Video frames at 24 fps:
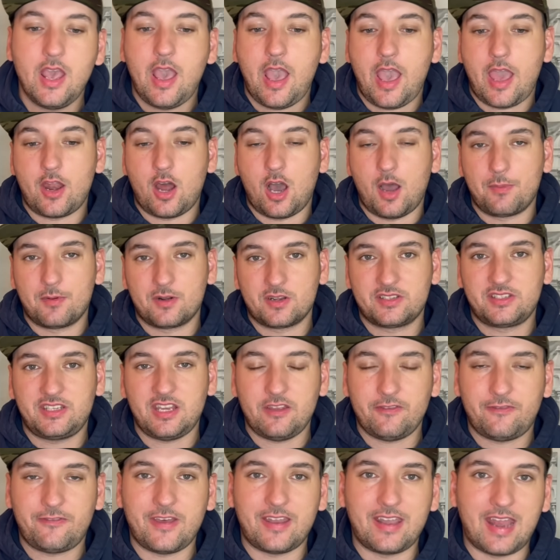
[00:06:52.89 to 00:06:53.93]
And Auburn's
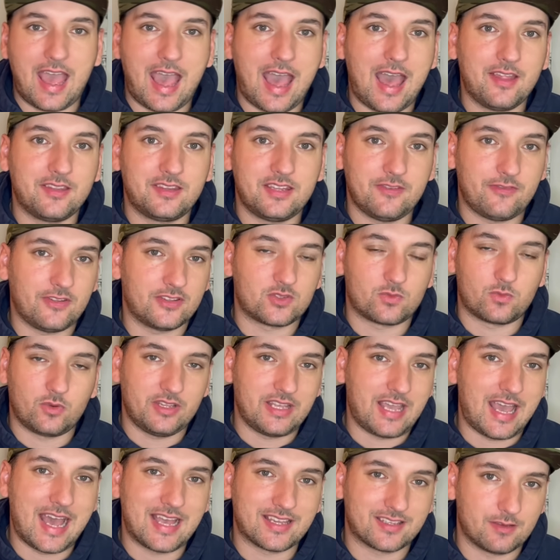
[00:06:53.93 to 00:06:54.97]
defense defense really
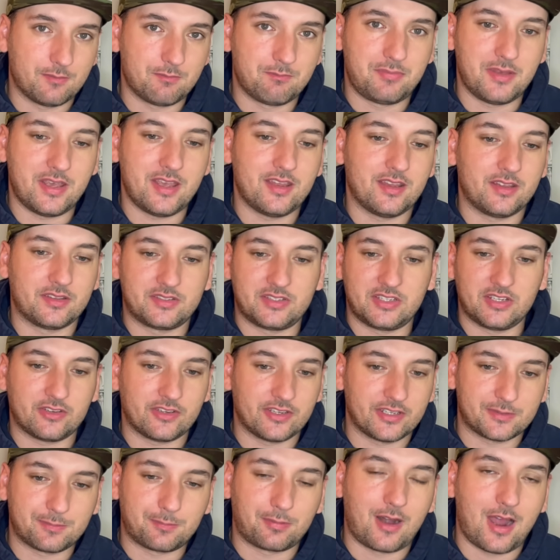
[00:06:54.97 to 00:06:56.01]
hasn't been a
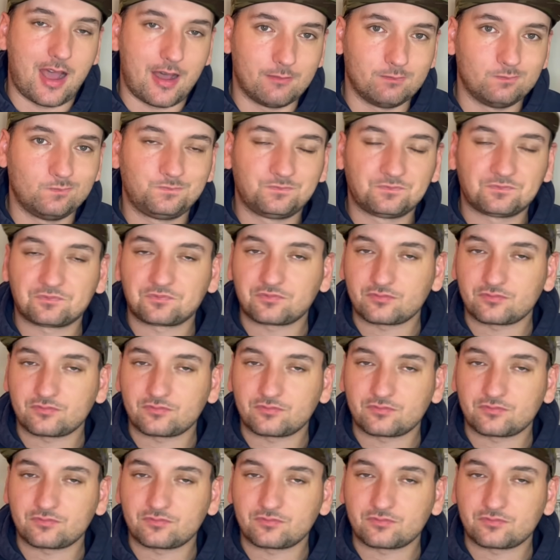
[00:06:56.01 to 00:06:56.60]
serious problem.